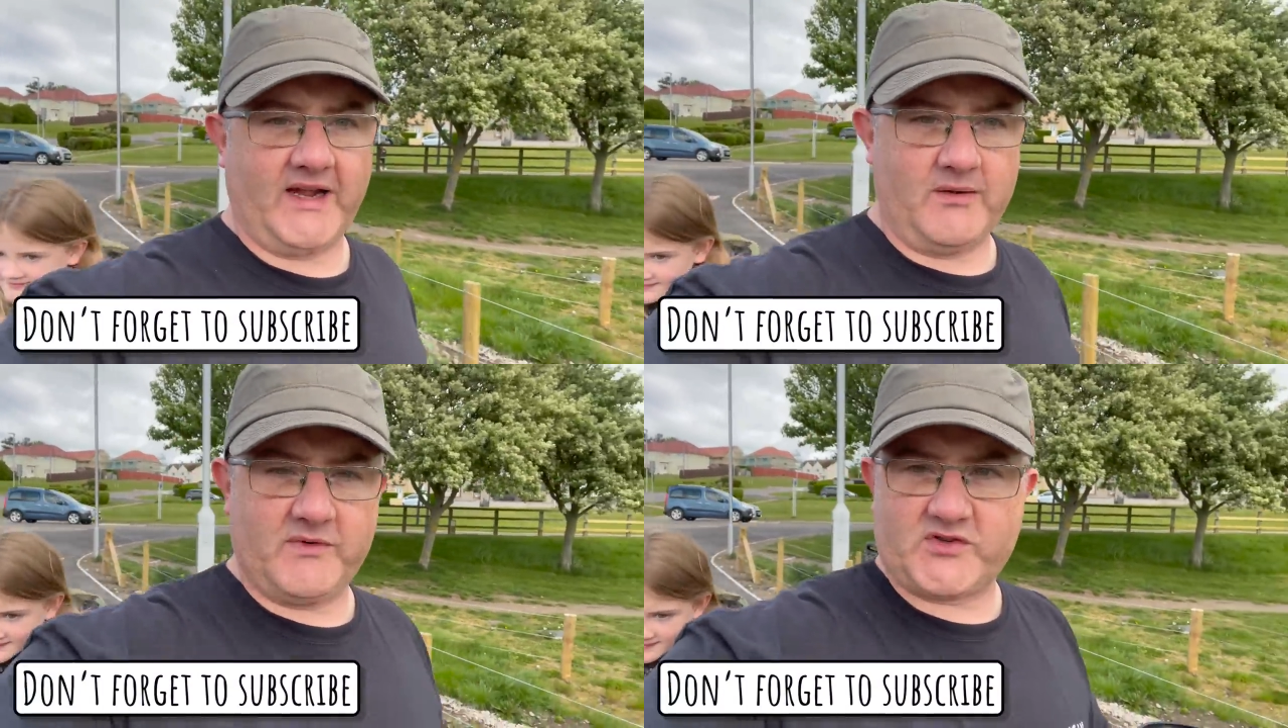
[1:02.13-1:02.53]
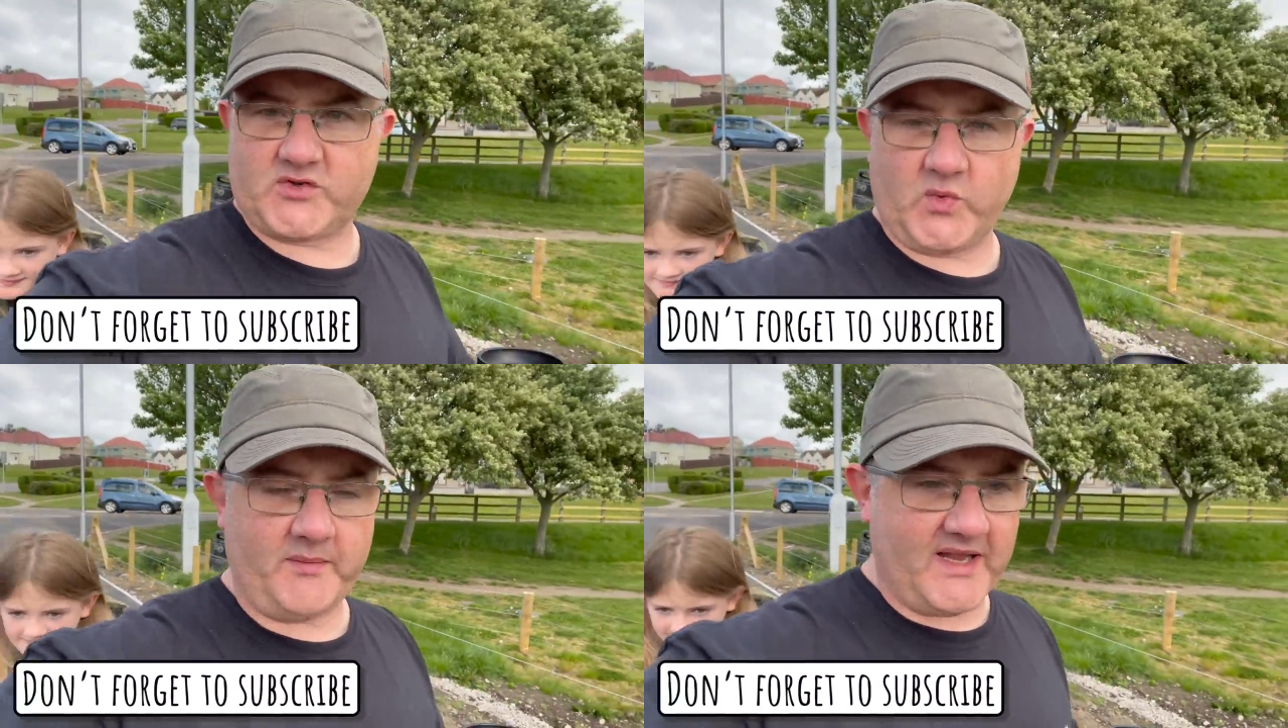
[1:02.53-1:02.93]
again with
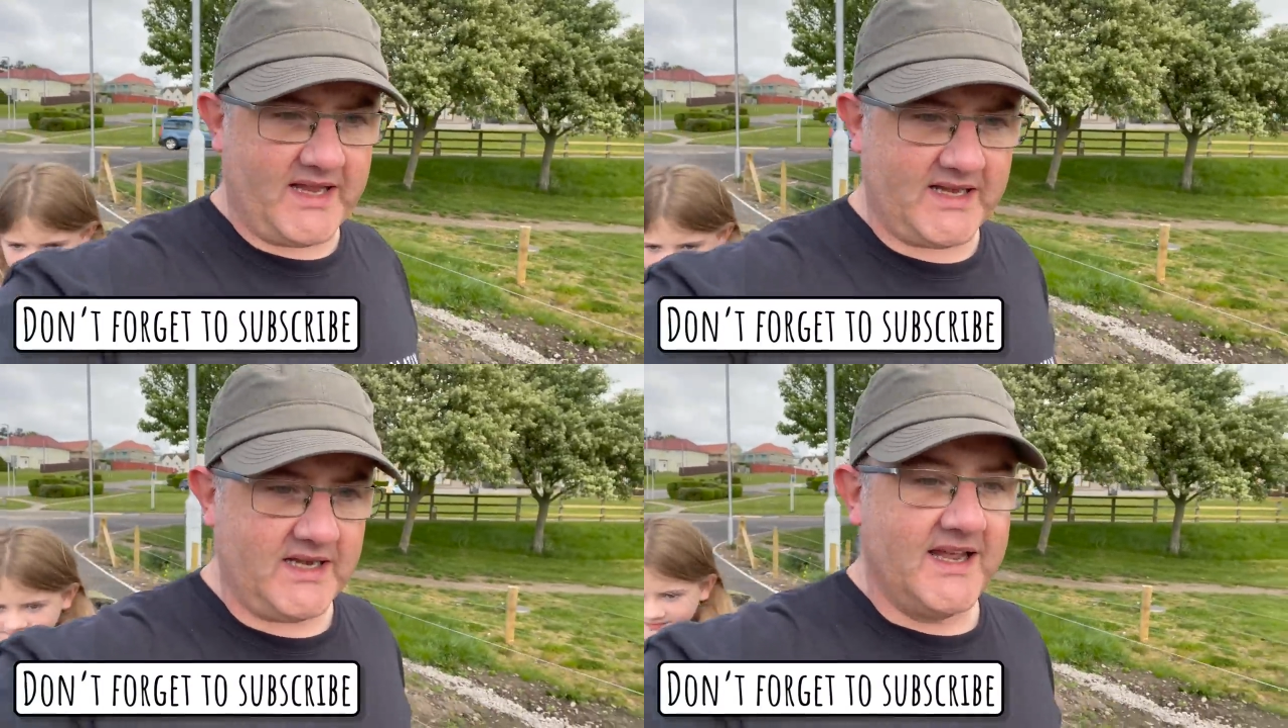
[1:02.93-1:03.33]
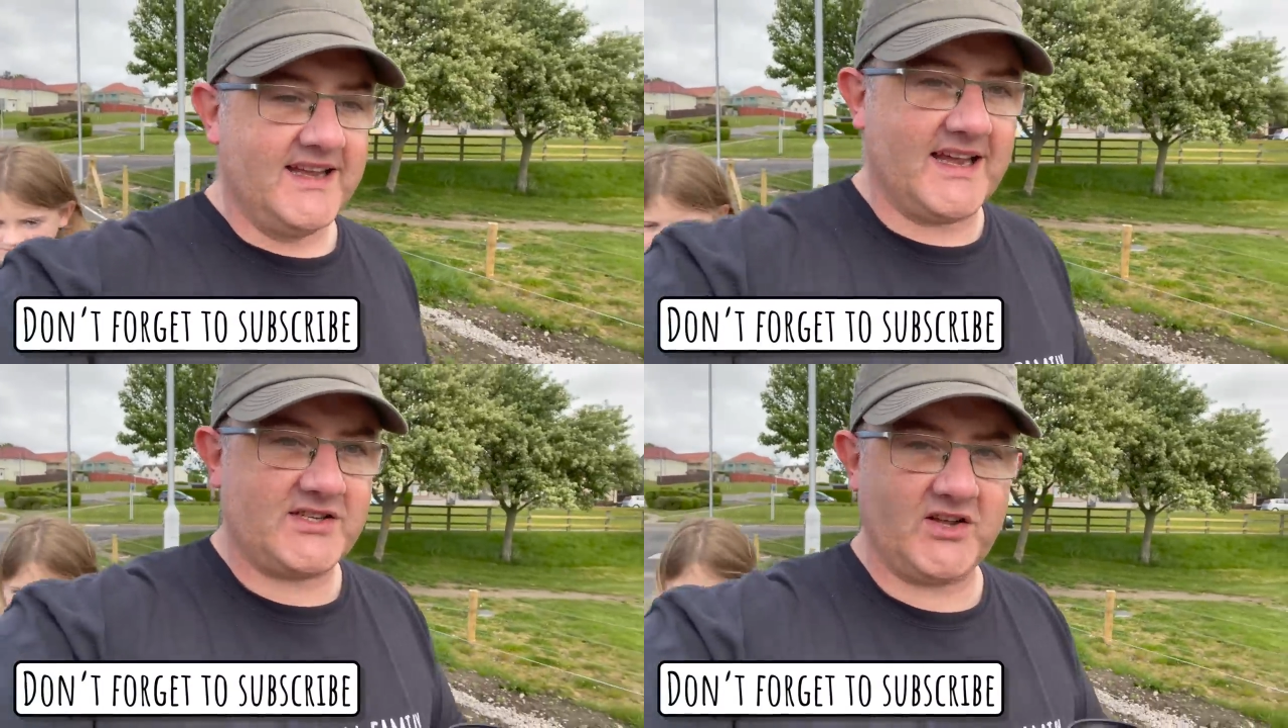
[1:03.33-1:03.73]
swimming.
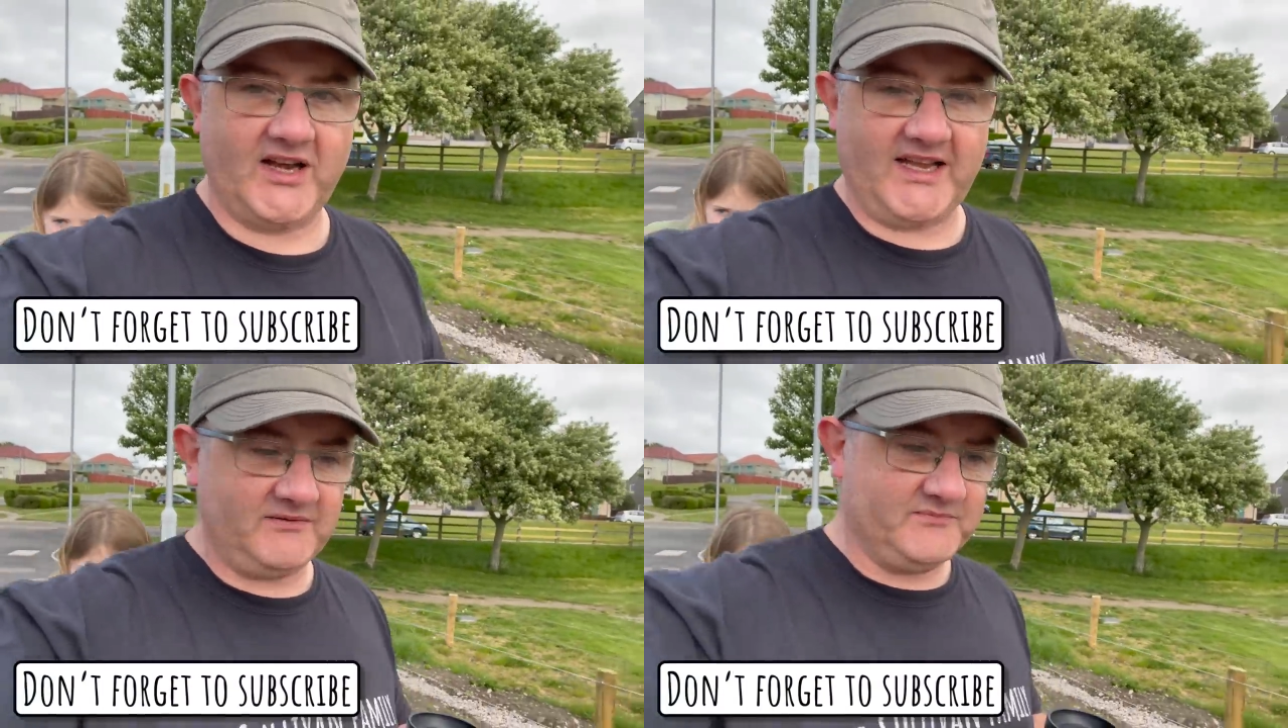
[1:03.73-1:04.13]
Yes darling.